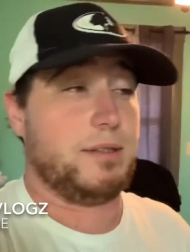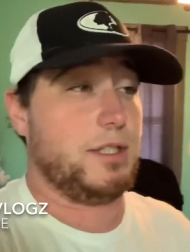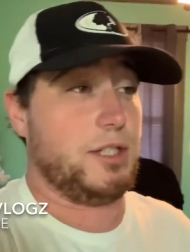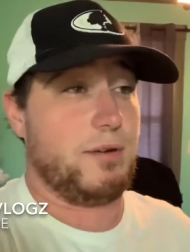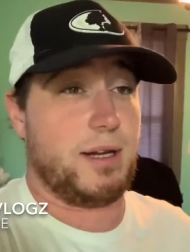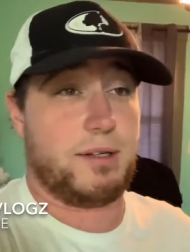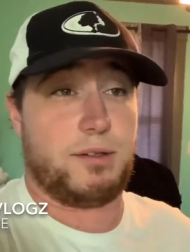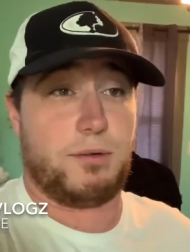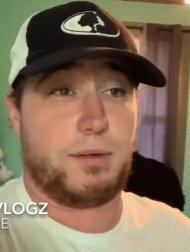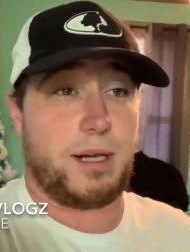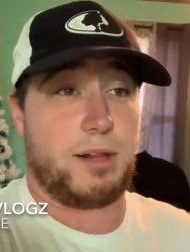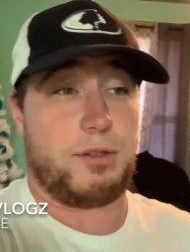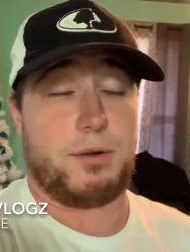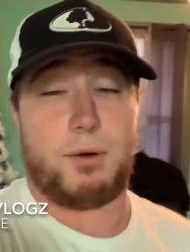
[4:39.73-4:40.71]
You guys don't
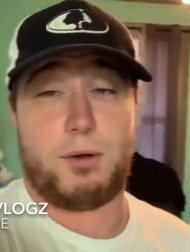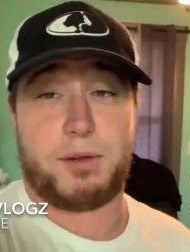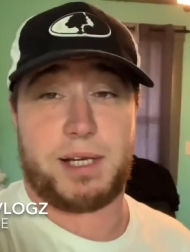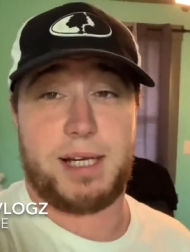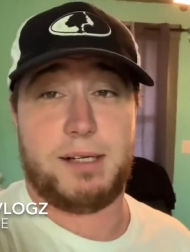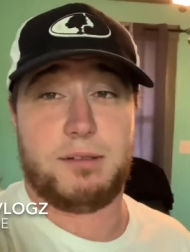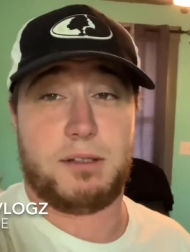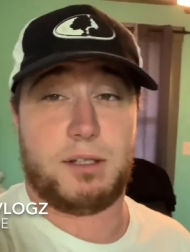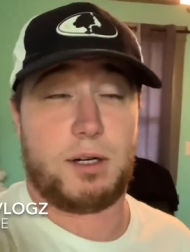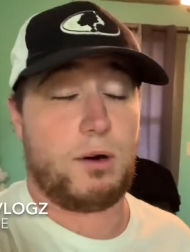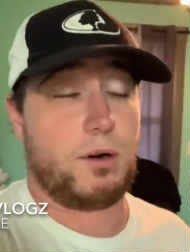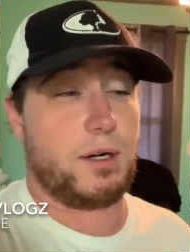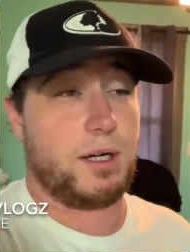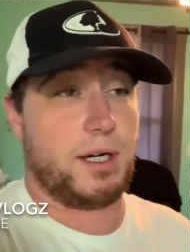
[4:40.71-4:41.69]
got to throw all the kids in the
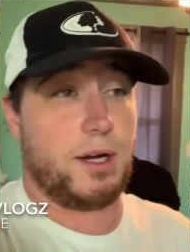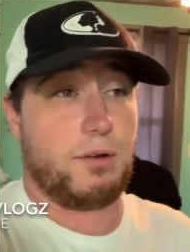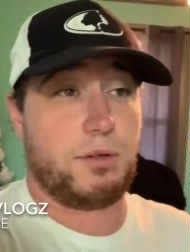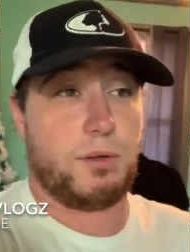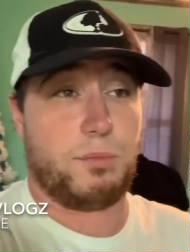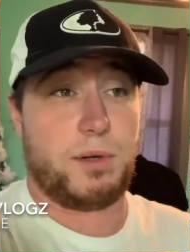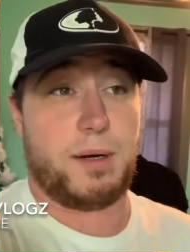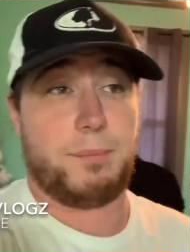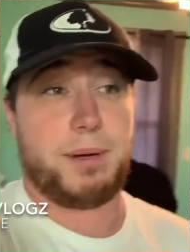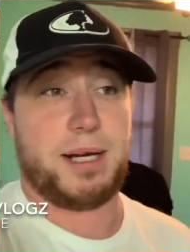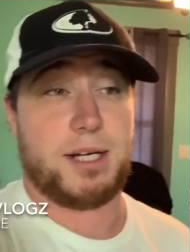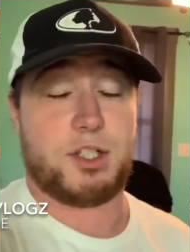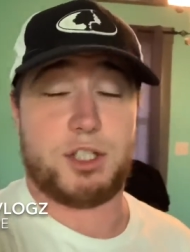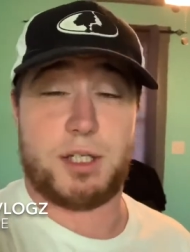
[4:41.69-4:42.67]
car and go somewhere and
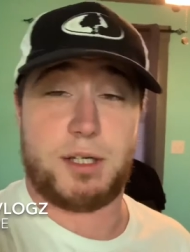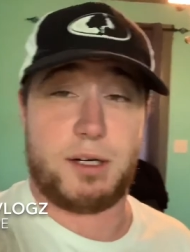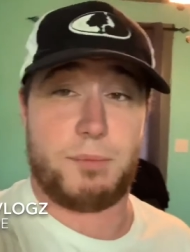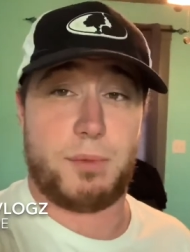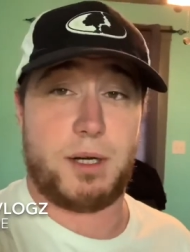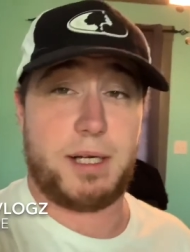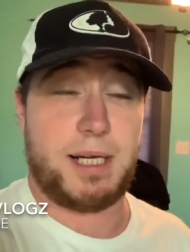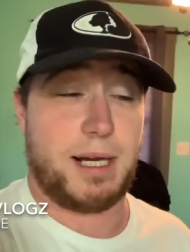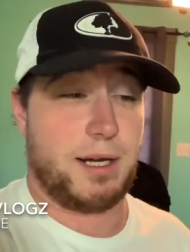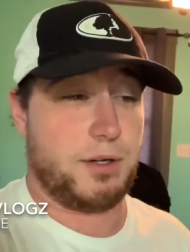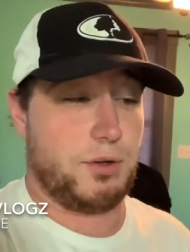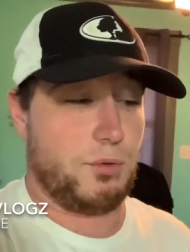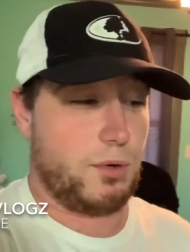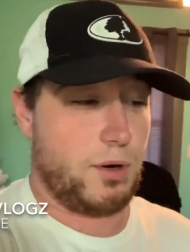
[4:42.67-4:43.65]
pay a shit ton of money. I
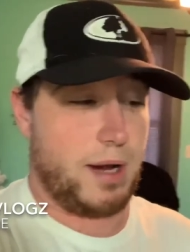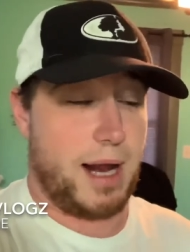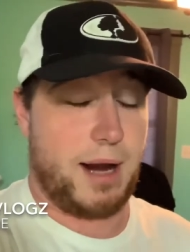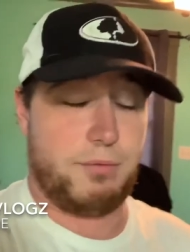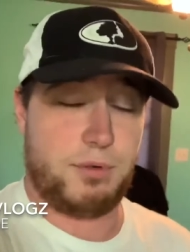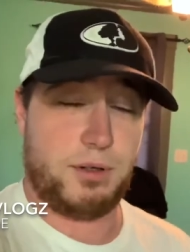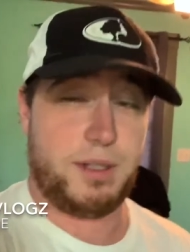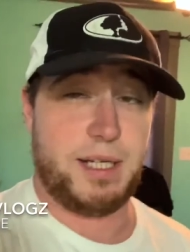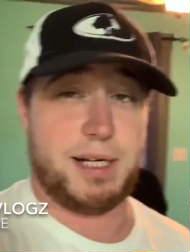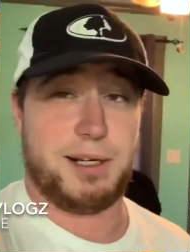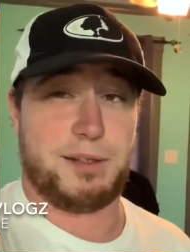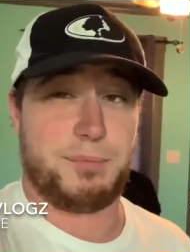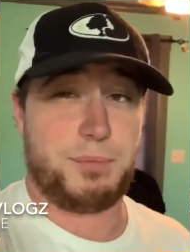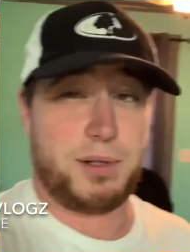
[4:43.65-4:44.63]
do it on hourly,
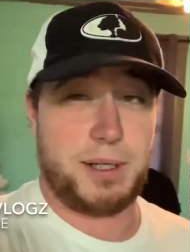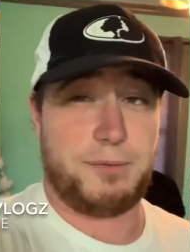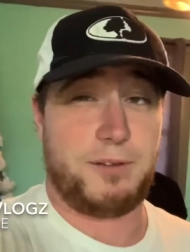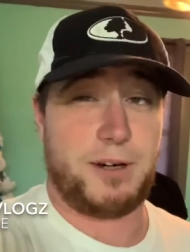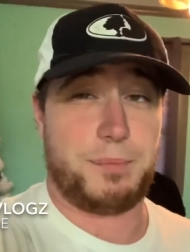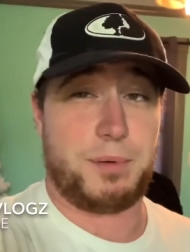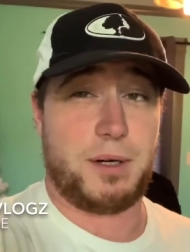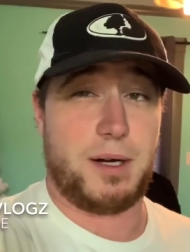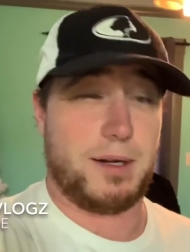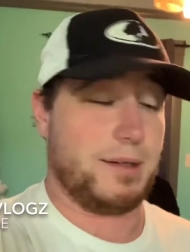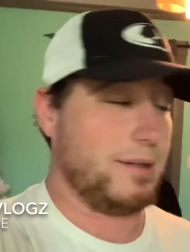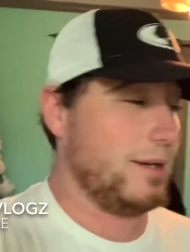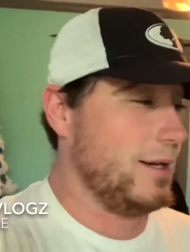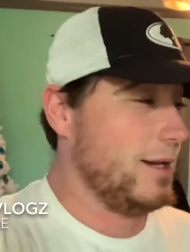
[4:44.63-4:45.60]
and it's pretty fair price.
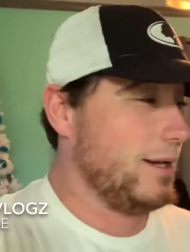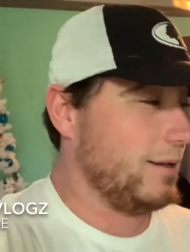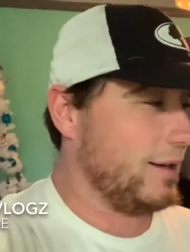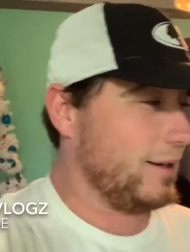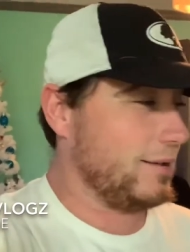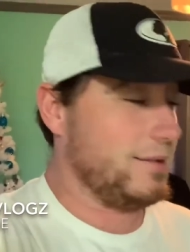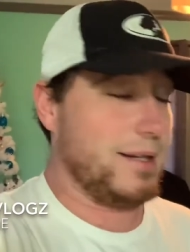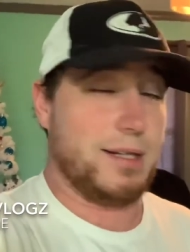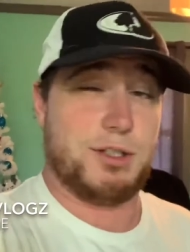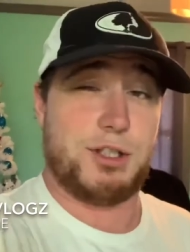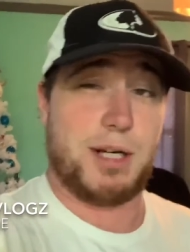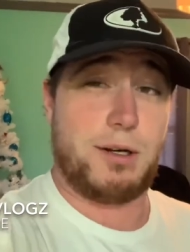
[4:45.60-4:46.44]
Like I said, J.